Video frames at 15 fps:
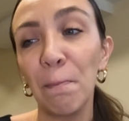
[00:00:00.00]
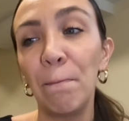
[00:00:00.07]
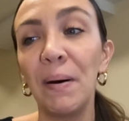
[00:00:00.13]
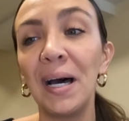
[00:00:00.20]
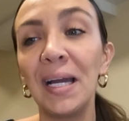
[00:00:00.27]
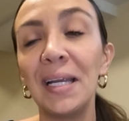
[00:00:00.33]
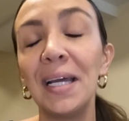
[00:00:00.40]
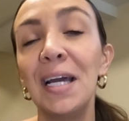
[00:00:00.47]

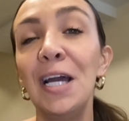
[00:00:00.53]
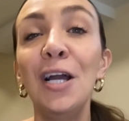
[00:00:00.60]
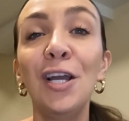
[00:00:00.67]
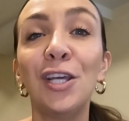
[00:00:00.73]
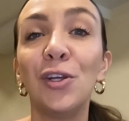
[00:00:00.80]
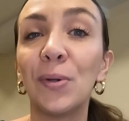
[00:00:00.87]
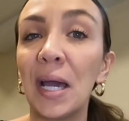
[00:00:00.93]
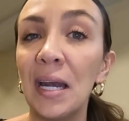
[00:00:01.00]
But
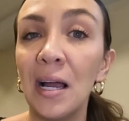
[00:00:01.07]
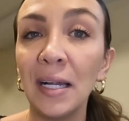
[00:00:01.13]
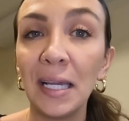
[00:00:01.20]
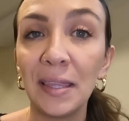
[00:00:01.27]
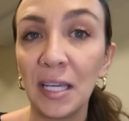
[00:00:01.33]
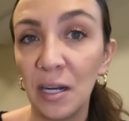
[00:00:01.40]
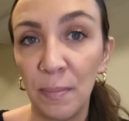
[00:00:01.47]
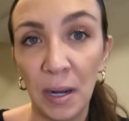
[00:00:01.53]
you cannot
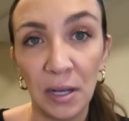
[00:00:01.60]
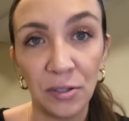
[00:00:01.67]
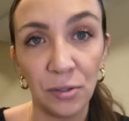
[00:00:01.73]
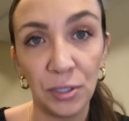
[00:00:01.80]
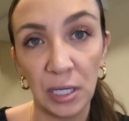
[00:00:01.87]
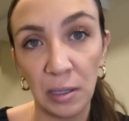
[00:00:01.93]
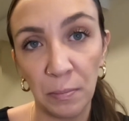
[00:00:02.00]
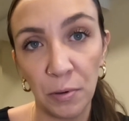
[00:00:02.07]
get that apostille
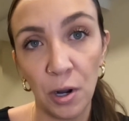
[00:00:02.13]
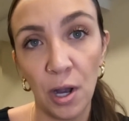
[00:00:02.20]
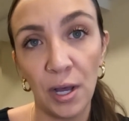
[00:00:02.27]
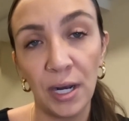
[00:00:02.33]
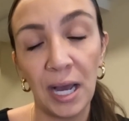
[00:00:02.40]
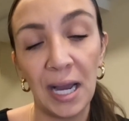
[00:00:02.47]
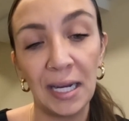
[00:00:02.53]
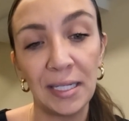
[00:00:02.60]
done
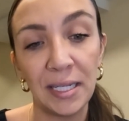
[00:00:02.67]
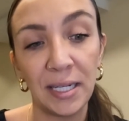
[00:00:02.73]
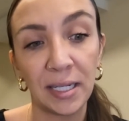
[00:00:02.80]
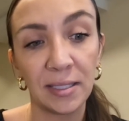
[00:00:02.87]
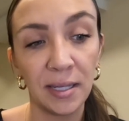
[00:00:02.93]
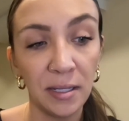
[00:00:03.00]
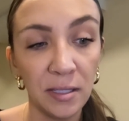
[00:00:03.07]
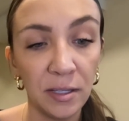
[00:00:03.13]
abroad. I did
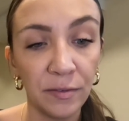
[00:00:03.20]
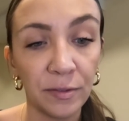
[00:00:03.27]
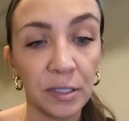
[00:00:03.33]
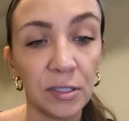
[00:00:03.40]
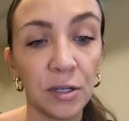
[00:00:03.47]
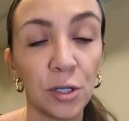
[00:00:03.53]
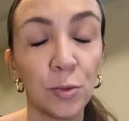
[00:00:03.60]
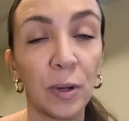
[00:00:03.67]
extensive
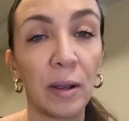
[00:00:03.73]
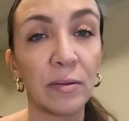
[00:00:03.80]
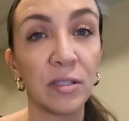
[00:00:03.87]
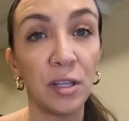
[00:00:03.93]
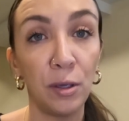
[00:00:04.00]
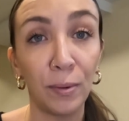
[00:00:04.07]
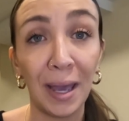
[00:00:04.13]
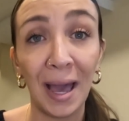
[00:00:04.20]
research when I was in
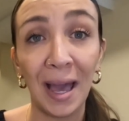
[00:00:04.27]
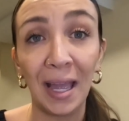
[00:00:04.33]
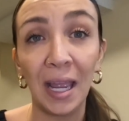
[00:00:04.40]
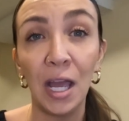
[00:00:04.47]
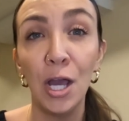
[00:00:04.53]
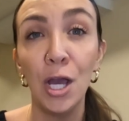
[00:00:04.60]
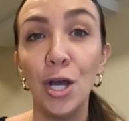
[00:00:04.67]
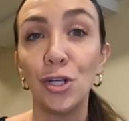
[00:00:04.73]
the UK
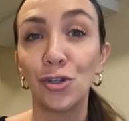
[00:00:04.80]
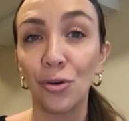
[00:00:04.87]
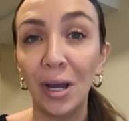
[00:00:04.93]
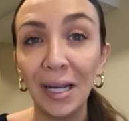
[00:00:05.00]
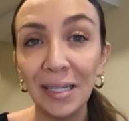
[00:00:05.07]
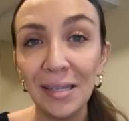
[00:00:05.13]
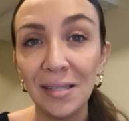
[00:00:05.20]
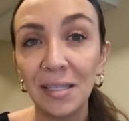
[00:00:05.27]

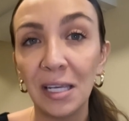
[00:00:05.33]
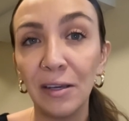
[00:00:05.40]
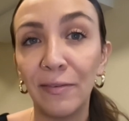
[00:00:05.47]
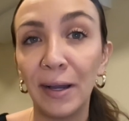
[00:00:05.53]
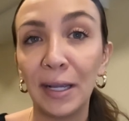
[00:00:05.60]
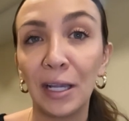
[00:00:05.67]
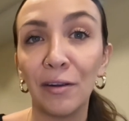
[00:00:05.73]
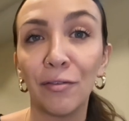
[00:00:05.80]
trying to see if
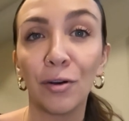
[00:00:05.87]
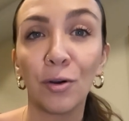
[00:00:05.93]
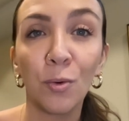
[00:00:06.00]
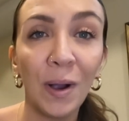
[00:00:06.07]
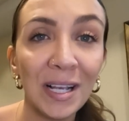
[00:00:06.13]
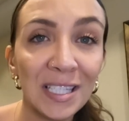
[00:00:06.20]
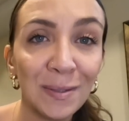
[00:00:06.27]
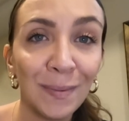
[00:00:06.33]
I could
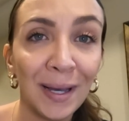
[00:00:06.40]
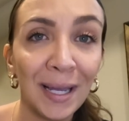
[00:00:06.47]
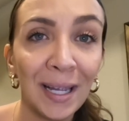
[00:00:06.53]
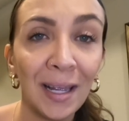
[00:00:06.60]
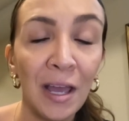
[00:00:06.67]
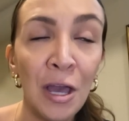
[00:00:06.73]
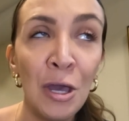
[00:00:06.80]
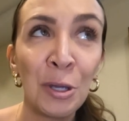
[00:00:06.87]
request
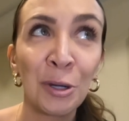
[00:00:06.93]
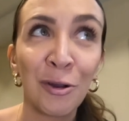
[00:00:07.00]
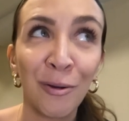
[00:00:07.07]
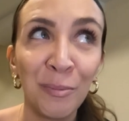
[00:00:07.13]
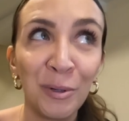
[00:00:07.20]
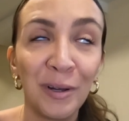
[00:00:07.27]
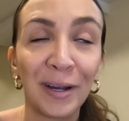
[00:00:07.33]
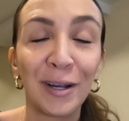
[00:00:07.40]
my
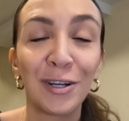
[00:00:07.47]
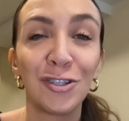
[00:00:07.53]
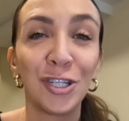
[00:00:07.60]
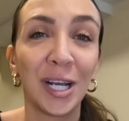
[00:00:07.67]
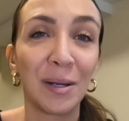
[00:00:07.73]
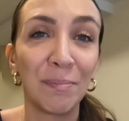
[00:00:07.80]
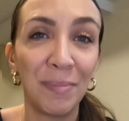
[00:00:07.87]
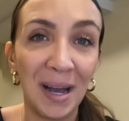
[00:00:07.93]
criminal record
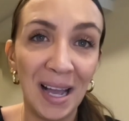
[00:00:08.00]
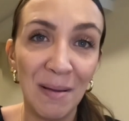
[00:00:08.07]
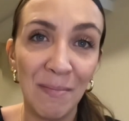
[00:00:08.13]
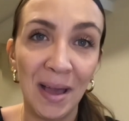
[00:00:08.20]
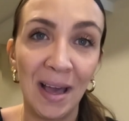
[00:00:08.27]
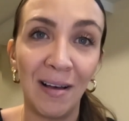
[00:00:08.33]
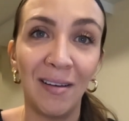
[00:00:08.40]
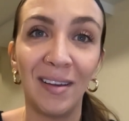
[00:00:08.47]
check by
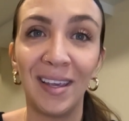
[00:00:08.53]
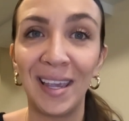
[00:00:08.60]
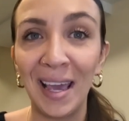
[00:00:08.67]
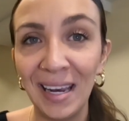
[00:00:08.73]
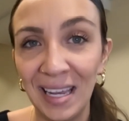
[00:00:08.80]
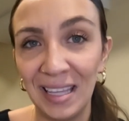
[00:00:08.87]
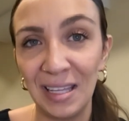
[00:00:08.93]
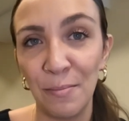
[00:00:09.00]
mail, get
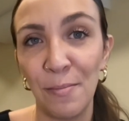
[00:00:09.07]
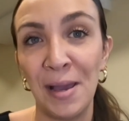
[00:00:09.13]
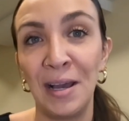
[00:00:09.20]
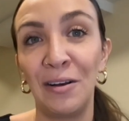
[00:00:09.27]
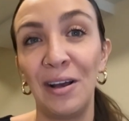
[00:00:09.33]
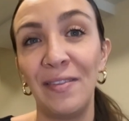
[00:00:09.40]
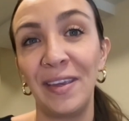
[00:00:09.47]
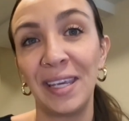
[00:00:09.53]
it in the
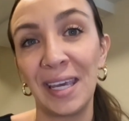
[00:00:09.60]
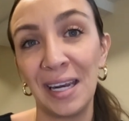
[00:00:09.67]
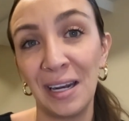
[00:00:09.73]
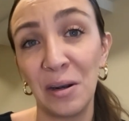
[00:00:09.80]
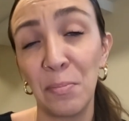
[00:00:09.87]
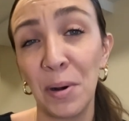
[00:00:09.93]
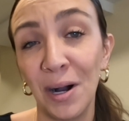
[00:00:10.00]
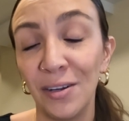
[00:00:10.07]
mail, and then get
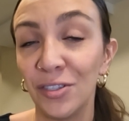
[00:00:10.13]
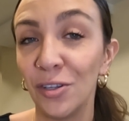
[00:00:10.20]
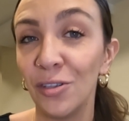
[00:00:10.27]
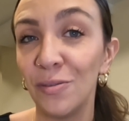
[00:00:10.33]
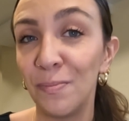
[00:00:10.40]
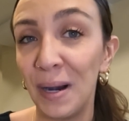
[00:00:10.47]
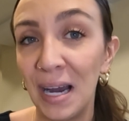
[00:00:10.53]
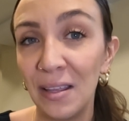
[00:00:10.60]
it
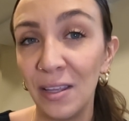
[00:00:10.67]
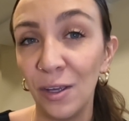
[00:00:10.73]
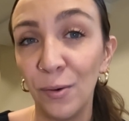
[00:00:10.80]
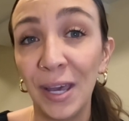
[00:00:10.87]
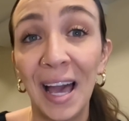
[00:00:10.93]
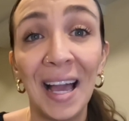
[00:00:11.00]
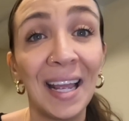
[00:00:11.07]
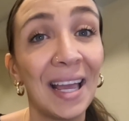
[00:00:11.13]
apostilled by the
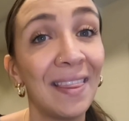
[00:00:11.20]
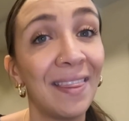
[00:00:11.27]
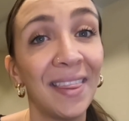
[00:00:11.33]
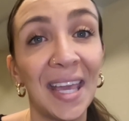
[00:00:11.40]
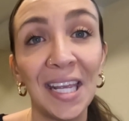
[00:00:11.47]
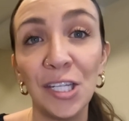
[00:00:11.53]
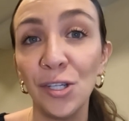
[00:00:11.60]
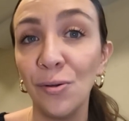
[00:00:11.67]
UK, and
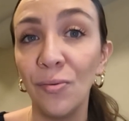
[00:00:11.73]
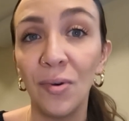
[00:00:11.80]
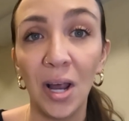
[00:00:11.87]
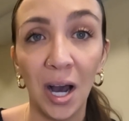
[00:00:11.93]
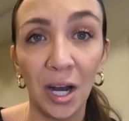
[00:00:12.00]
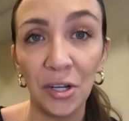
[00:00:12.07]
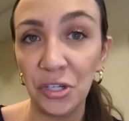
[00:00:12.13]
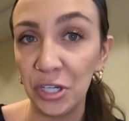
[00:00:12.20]
they do
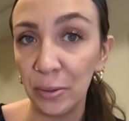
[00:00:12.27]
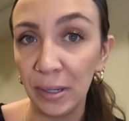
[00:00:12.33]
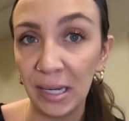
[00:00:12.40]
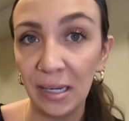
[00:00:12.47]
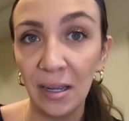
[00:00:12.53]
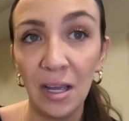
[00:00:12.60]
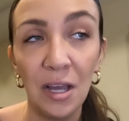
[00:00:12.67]
not do it.